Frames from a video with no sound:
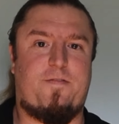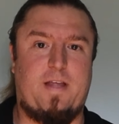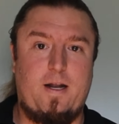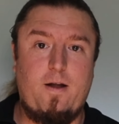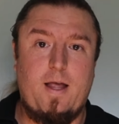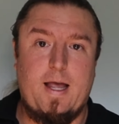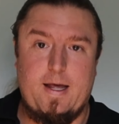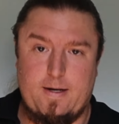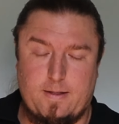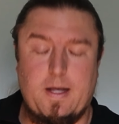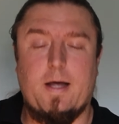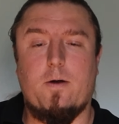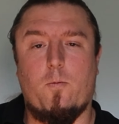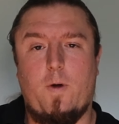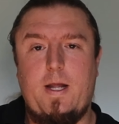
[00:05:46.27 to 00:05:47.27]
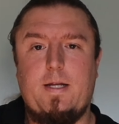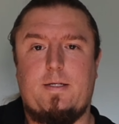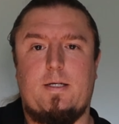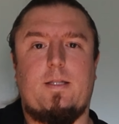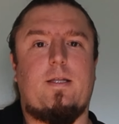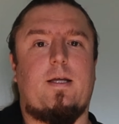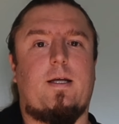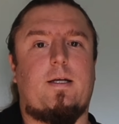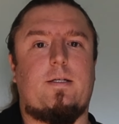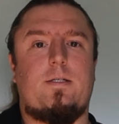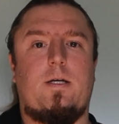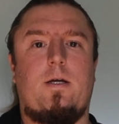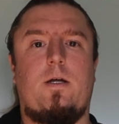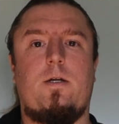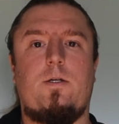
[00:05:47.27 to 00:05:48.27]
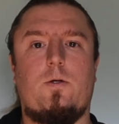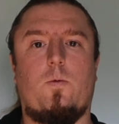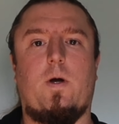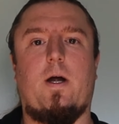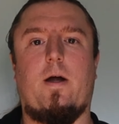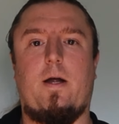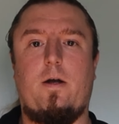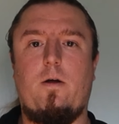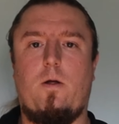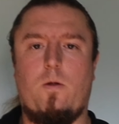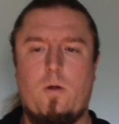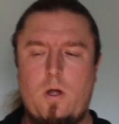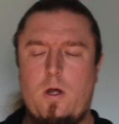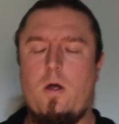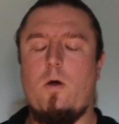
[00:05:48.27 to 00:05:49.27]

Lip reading: That'll add a lot of weight to things to where it'll